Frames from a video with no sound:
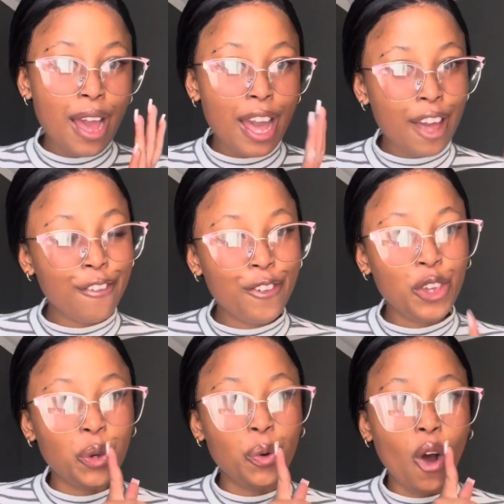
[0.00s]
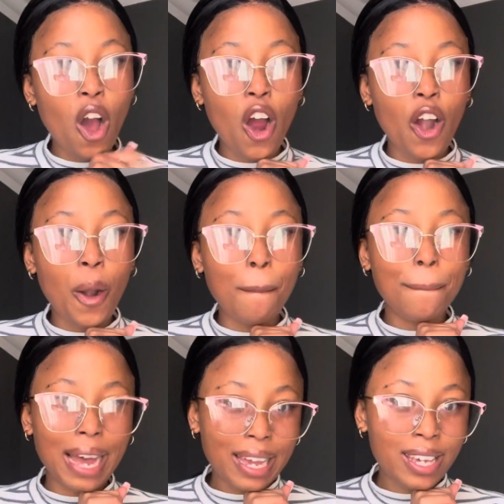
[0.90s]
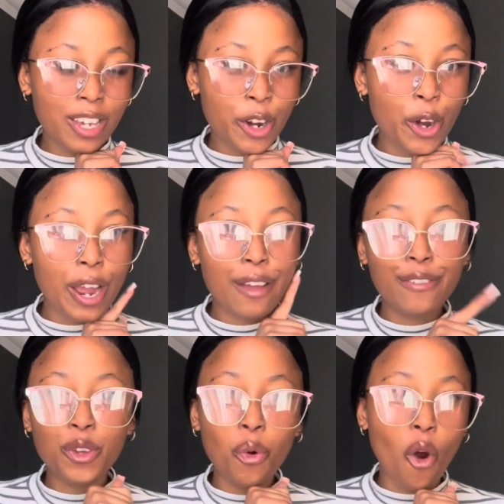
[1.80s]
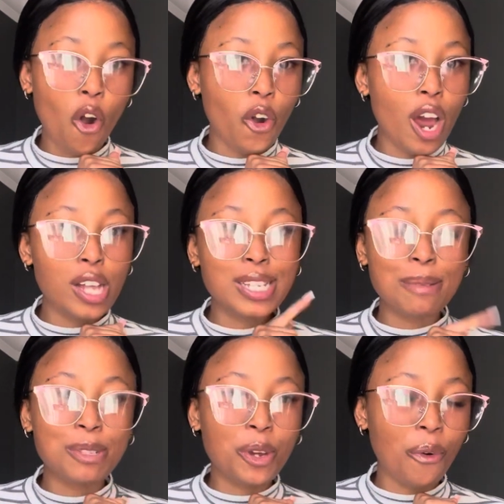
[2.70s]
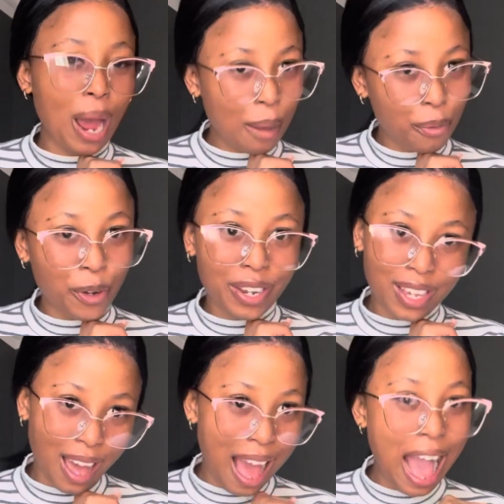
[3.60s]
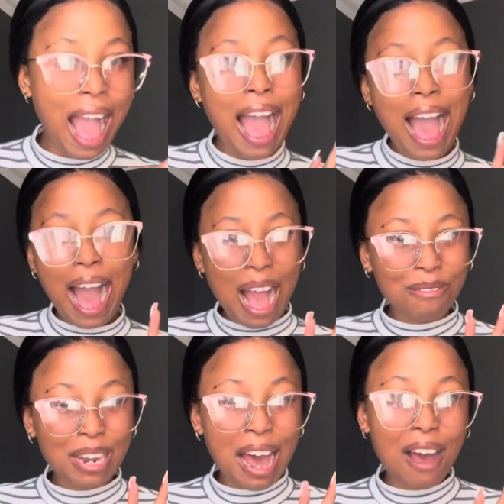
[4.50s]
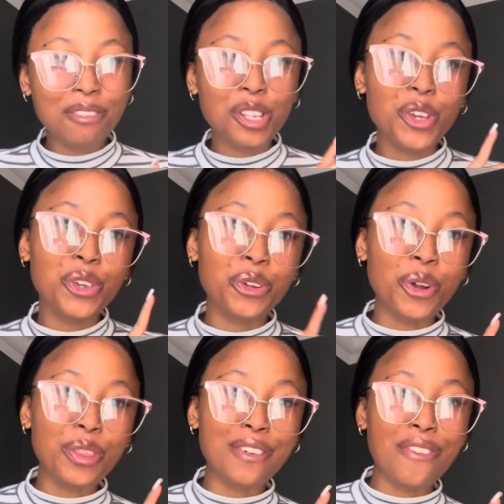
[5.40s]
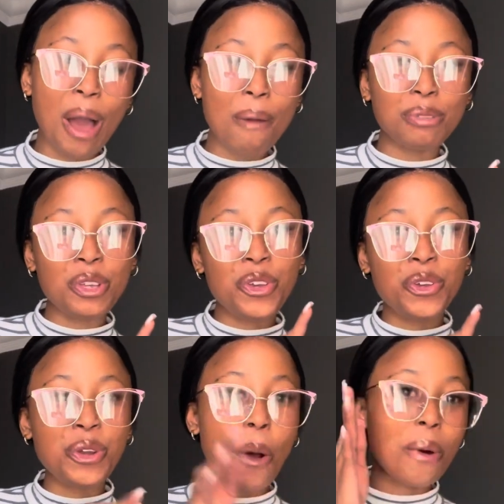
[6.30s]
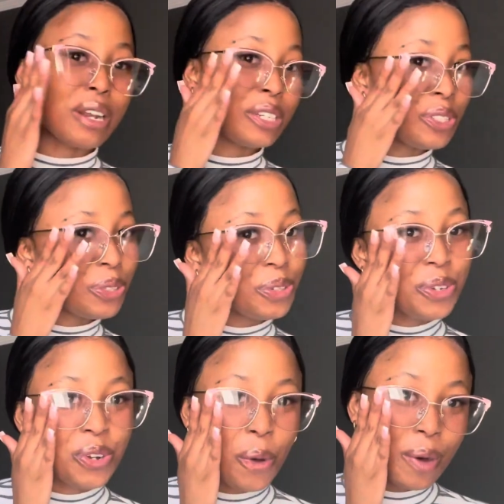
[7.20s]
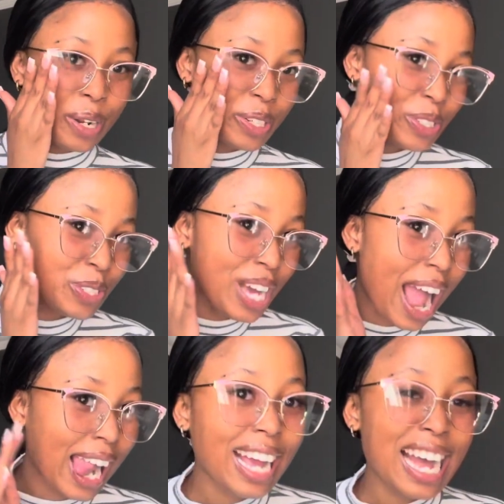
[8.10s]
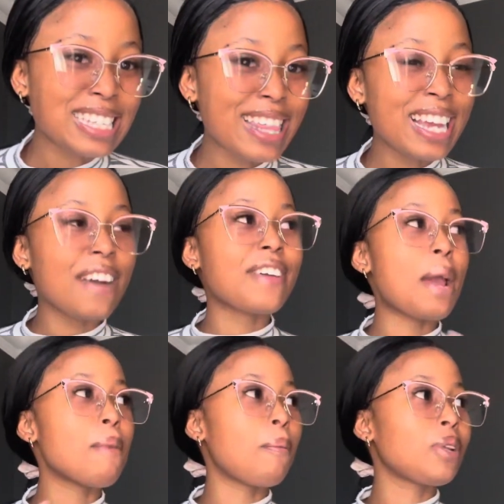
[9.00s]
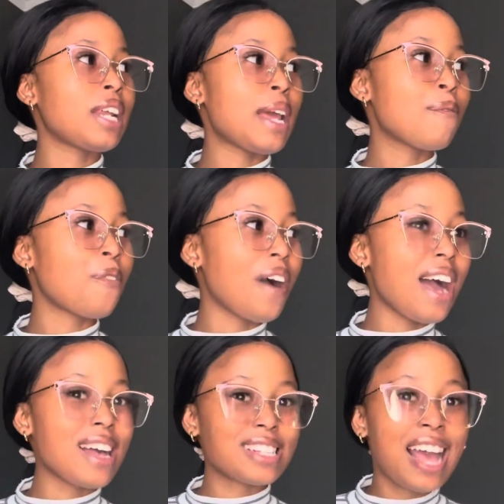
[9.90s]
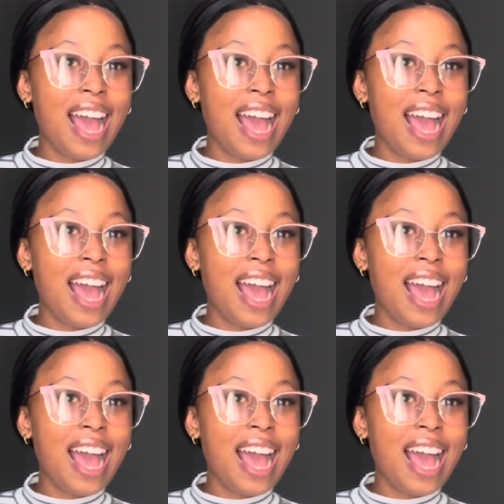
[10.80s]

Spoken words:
if you are back here, if you are a subscriber here, hi my loves, you know the vibes, you know what you do, you know what you do. Guys, I think I've came up with a name for us.